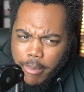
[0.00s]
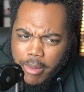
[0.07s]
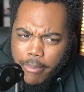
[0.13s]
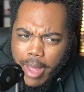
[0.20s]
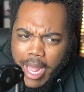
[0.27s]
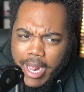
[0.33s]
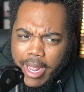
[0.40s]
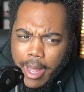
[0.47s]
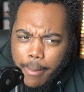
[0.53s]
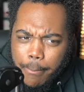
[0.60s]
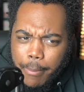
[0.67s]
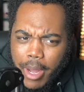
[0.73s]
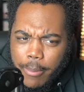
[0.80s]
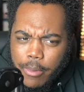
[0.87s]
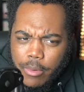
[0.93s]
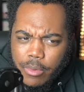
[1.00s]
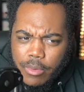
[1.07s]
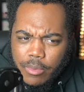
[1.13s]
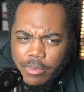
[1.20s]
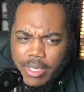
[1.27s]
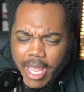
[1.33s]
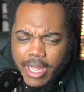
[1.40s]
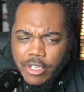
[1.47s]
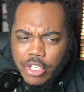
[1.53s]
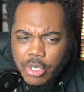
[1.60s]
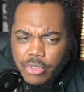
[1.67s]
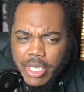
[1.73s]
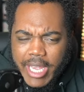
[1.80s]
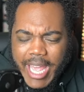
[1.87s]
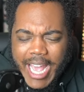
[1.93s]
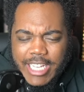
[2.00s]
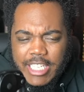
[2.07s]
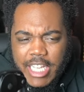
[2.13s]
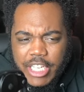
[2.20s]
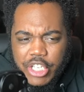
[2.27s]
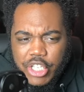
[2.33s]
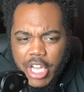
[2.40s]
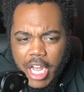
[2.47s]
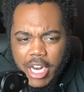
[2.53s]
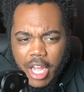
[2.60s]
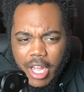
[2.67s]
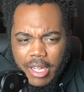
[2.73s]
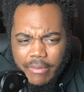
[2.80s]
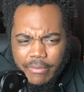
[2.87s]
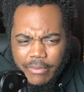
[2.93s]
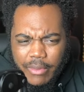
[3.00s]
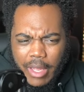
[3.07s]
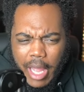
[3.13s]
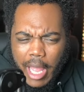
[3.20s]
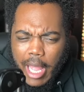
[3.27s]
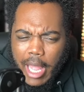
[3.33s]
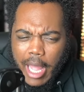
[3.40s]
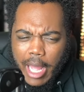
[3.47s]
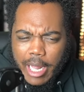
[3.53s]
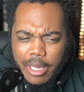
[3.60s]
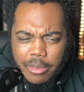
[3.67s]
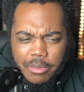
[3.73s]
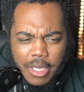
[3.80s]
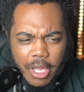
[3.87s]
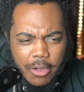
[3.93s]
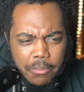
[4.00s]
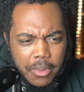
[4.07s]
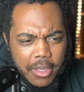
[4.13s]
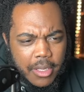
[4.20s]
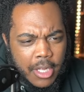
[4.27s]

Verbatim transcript: by a bubble that Josuke accidentally shot off. I don't know, but